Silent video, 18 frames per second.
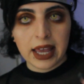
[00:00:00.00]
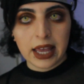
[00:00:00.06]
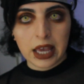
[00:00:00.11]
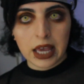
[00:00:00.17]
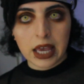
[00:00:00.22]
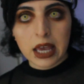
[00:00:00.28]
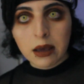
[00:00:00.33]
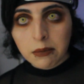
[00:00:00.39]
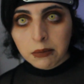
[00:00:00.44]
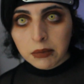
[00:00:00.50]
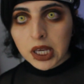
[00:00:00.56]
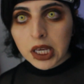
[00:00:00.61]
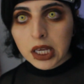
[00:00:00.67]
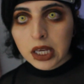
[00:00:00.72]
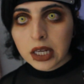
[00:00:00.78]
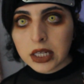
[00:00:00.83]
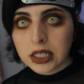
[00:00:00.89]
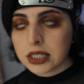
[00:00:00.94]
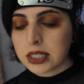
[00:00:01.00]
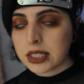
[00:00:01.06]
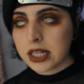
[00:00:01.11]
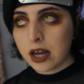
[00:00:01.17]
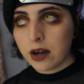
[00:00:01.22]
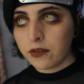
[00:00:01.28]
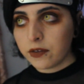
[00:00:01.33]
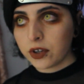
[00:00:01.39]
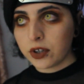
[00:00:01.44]
hit me. He's
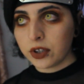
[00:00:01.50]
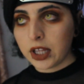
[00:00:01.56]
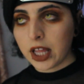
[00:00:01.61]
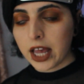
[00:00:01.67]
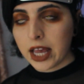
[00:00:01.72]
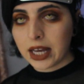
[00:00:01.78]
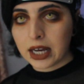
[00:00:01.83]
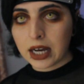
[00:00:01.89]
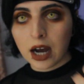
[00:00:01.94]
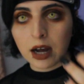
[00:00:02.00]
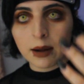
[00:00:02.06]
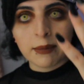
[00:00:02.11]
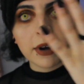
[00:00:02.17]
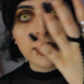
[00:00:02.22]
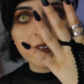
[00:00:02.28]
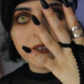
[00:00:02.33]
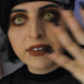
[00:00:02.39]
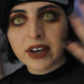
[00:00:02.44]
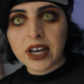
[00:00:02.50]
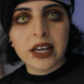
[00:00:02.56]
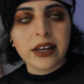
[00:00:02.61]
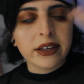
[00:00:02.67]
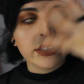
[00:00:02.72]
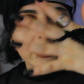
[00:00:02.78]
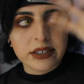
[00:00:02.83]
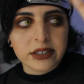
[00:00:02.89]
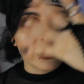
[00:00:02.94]
never like got in my
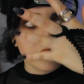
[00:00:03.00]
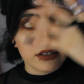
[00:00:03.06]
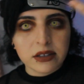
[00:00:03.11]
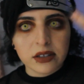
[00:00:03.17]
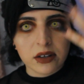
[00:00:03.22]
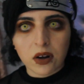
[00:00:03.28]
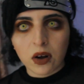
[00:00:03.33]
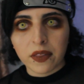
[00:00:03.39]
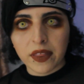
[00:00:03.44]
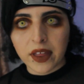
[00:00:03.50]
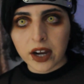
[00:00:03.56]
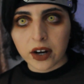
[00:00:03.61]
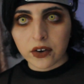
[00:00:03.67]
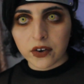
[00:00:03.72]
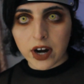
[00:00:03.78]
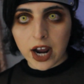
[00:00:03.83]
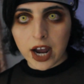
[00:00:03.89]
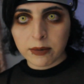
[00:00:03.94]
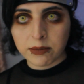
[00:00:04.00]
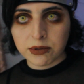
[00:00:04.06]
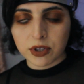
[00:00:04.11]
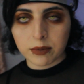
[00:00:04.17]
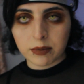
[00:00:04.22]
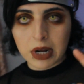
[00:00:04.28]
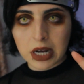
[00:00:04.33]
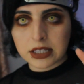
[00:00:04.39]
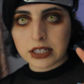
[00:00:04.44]
face and did all that crap.
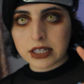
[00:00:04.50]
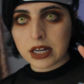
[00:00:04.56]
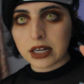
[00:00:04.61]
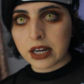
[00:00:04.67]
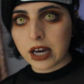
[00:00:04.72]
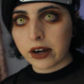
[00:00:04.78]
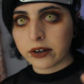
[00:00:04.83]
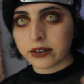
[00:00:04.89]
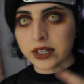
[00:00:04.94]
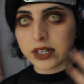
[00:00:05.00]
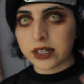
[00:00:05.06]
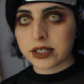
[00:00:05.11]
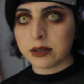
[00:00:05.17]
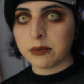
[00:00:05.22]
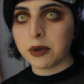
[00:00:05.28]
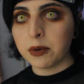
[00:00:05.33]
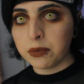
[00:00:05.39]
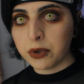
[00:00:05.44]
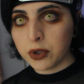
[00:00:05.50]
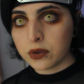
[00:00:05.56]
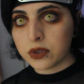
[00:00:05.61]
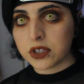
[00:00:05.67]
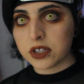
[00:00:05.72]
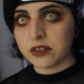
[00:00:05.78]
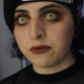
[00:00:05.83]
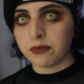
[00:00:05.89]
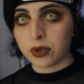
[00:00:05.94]
So I'm not saying Natter's like some
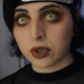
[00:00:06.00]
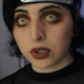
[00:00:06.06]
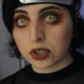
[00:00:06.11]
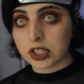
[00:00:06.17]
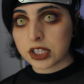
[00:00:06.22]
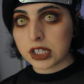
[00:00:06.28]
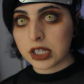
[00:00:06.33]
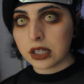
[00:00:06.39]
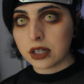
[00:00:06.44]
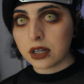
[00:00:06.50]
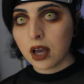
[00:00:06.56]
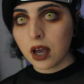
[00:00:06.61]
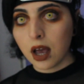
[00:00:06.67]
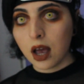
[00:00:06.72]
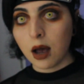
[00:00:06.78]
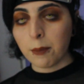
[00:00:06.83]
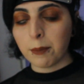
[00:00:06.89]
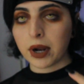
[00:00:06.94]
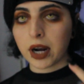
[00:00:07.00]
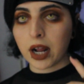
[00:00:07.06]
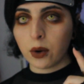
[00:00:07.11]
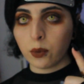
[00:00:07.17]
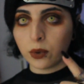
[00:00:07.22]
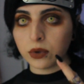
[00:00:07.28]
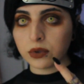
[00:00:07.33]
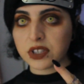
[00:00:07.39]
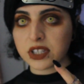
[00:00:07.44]
abusive person, but I
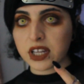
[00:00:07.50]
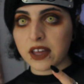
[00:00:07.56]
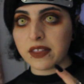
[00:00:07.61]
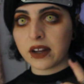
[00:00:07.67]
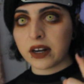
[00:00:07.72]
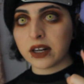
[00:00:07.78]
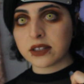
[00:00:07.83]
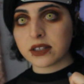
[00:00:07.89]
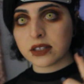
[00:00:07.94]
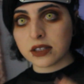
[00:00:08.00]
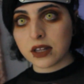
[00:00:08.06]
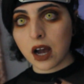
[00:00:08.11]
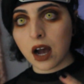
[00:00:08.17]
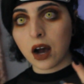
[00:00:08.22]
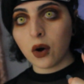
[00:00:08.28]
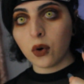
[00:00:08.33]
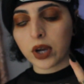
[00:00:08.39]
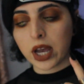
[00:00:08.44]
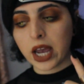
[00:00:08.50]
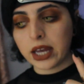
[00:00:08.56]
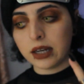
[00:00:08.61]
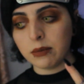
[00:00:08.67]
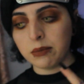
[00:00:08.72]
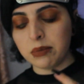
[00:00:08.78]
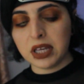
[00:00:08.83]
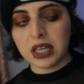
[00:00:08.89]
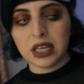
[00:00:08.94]
will say that it's not okay
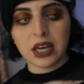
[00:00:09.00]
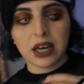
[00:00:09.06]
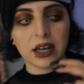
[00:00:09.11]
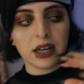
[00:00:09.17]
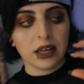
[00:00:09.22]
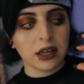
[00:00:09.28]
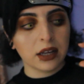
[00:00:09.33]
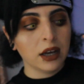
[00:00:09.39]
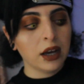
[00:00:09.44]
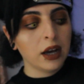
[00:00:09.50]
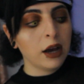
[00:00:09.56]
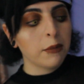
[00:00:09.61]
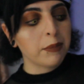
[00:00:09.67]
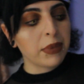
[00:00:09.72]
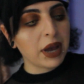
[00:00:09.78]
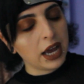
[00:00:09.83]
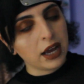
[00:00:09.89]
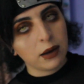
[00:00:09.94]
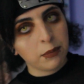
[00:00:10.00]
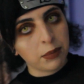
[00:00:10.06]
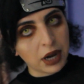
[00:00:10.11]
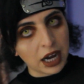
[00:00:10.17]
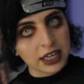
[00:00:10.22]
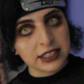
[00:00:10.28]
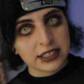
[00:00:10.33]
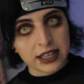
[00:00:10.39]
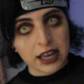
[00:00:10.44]
to be a
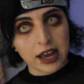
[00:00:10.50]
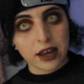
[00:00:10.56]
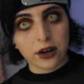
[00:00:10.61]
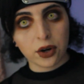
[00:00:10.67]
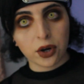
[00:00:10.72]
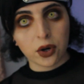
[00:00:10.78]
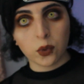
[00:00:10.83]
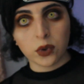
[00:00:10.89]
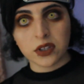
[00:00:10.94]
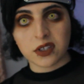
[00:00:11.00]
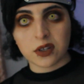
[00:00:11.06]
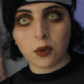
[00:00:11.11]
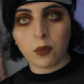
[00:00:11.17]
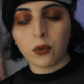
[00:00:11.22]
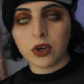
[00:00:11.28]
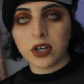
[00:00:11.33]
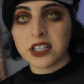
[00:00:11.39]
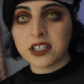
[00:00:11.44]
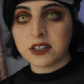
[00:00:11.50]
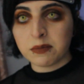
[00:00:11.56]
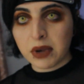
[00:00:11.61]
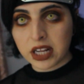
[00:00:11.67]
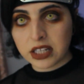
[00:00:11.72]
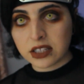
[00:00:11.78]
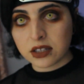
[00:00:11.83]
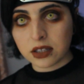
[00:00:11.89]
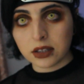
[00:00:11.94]
bystander when someone is
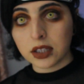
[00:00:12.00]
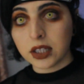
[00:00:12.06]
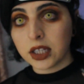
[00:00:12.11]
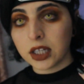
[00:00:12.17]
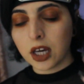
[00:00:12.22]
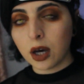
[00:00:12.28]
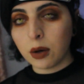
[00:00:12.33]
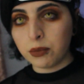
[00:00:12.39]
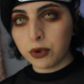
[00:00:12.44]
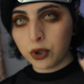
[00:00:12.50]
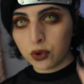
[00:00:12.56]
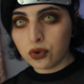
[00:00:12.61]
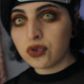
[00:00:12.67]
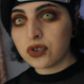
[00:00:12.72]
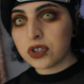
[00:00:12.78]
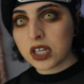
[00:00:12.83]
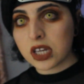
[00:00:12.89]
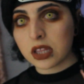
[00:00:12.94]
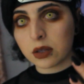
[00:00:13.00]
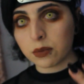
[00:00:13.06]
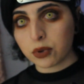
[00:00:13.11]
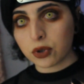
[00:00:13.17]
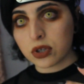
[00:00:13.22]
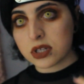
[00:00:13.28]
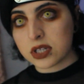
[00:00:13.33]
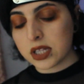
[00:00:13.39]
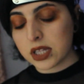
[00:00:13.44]
mentally abusing the
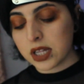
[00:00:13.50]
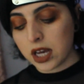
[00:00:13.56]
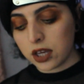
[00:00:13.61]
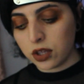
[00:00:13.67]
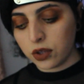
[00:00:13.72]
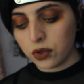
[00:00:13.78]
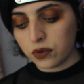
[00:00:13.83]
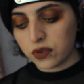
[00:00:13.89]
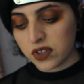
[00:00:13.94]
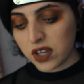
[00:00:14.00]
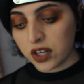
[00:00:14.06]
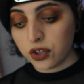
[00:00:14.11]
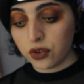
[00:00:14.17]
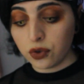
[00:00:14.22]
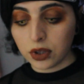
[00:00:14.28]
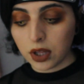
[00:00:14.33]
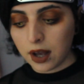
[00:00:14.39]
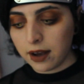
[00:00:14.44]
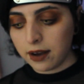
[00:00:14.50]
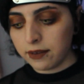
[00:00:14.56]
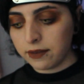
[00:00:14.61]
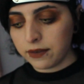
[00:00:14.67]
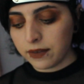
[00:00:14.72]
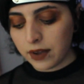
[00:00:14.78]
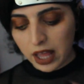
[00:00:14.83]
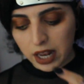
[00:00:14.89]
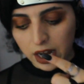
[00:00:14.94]
person that you said you
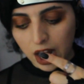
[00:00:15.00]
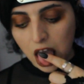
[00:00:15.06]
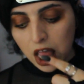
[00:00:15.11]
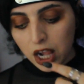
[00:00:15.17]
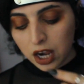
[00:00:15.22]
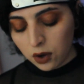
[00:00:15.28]
love and